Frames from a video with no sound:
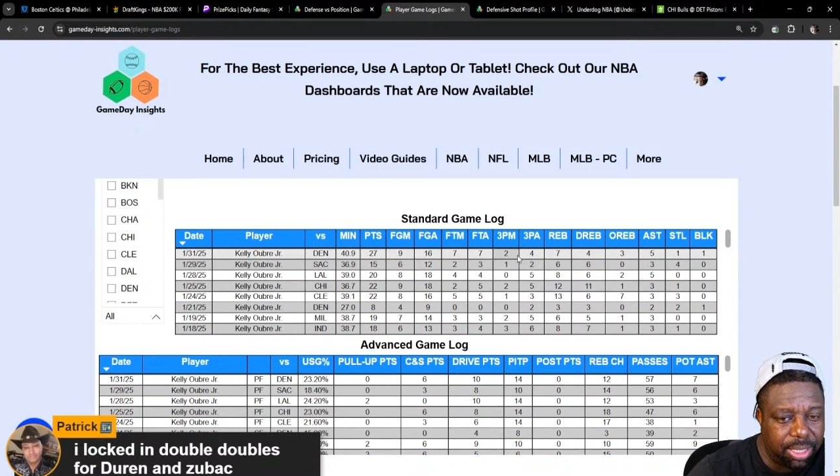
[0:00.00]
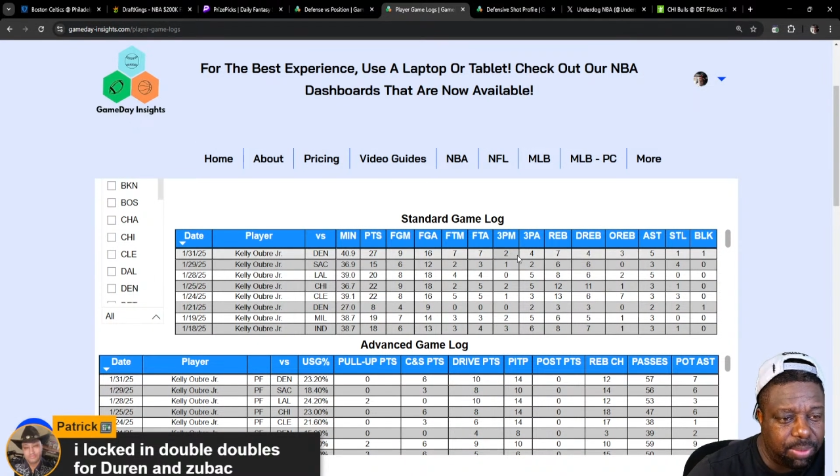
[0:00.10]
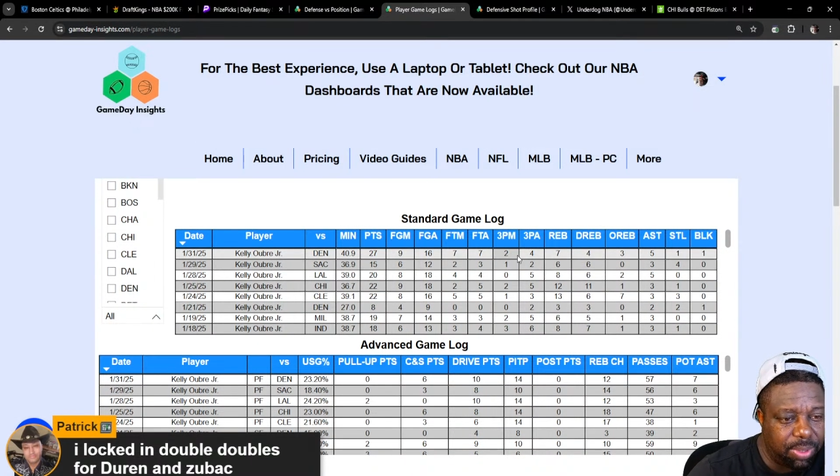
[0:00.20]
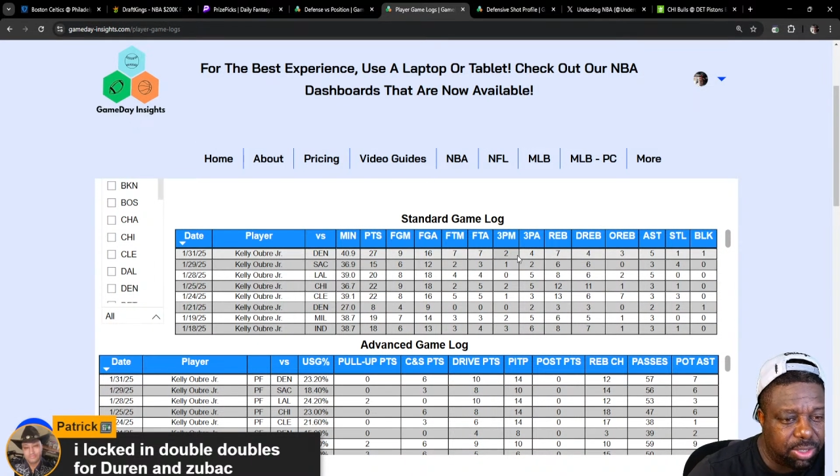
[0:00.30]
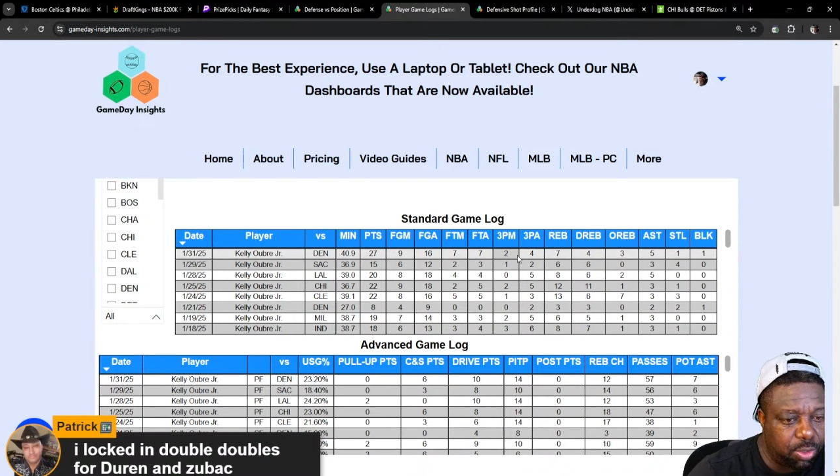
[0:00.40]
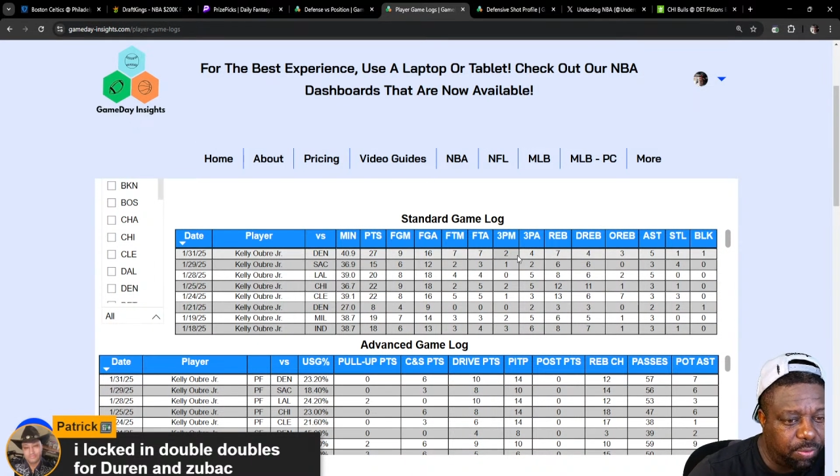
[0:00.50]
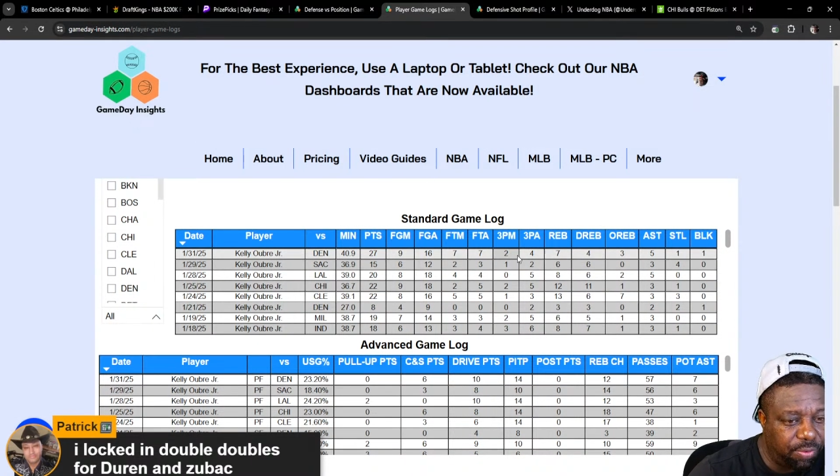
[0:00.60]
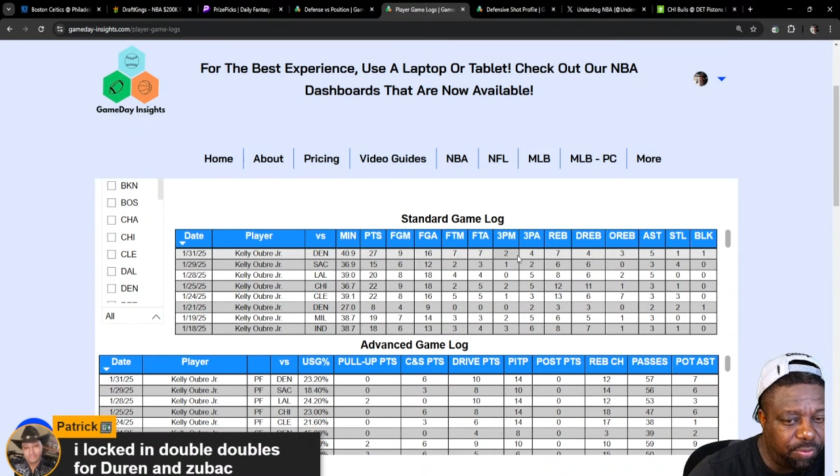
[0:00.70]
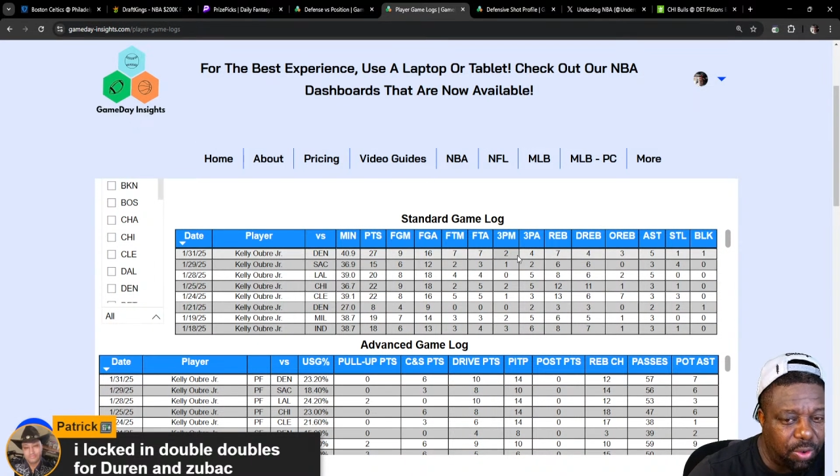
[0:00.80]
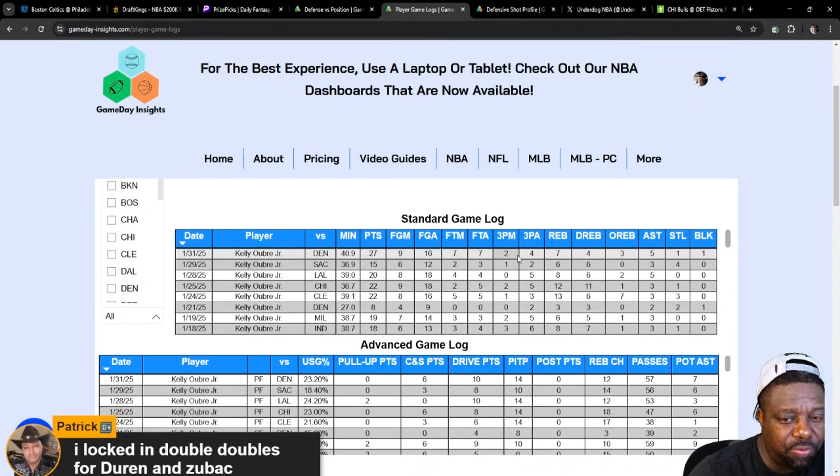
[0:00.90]
he went 2
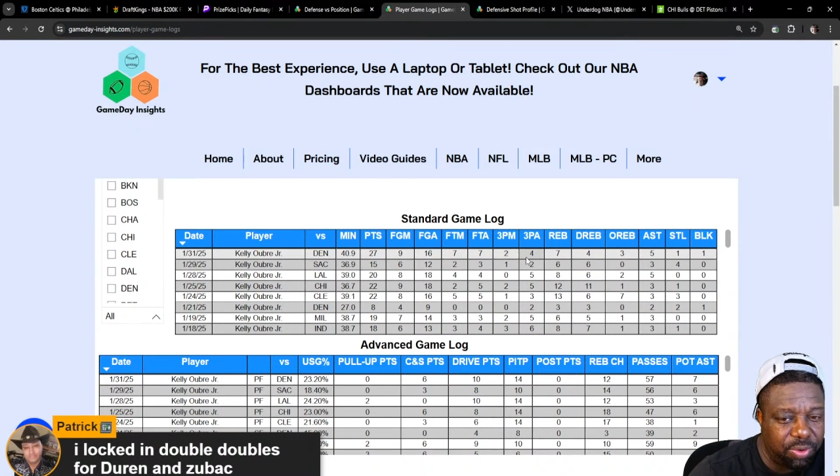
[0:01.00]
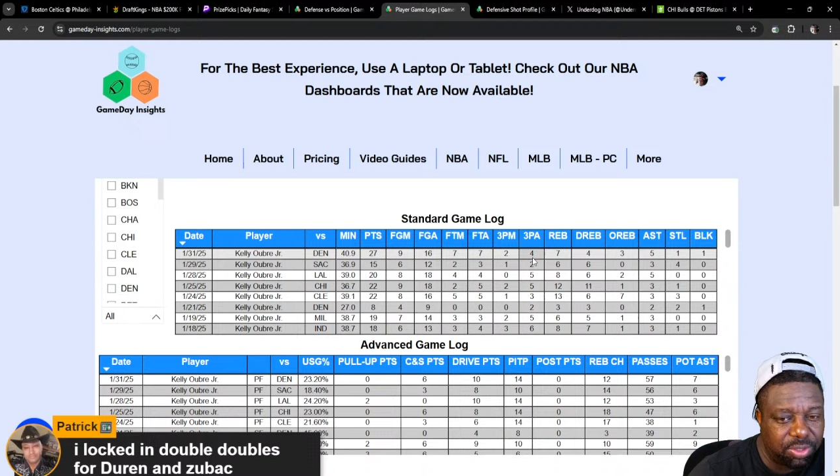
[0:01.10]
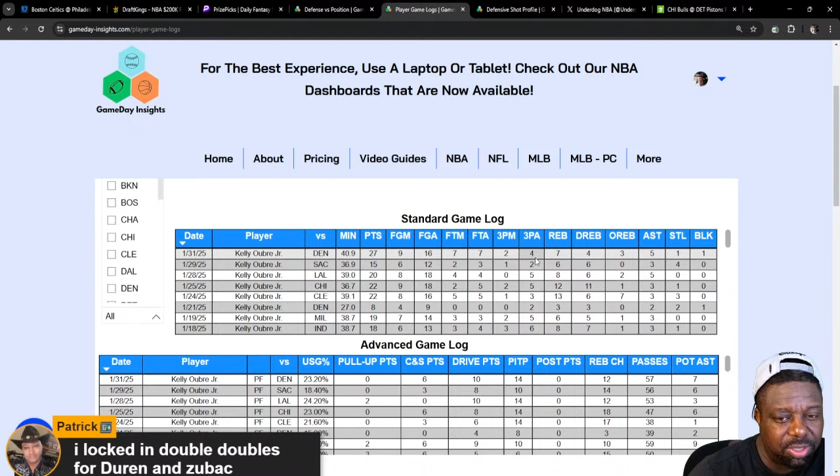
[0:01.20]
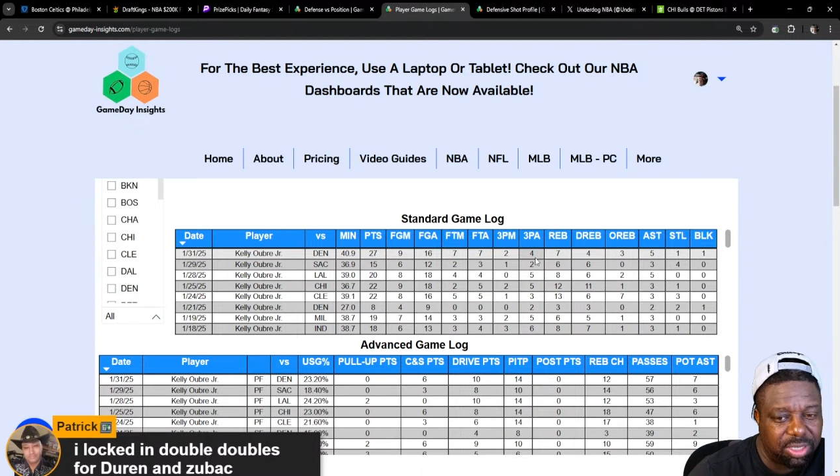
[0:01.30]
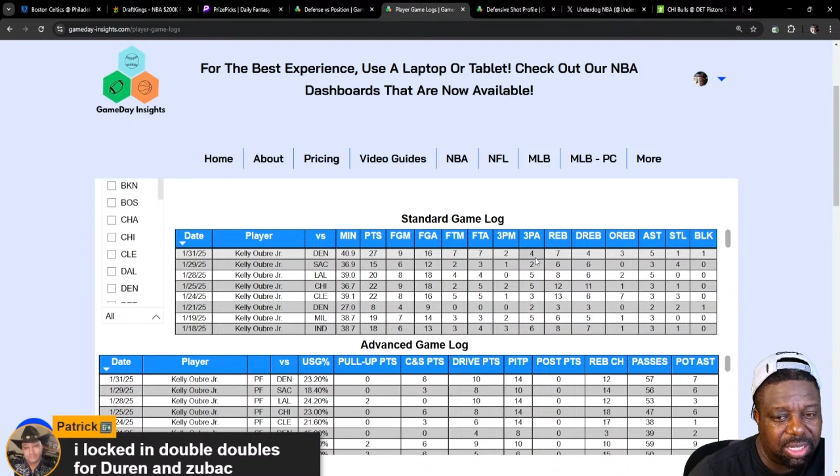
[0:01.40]
for 4 versus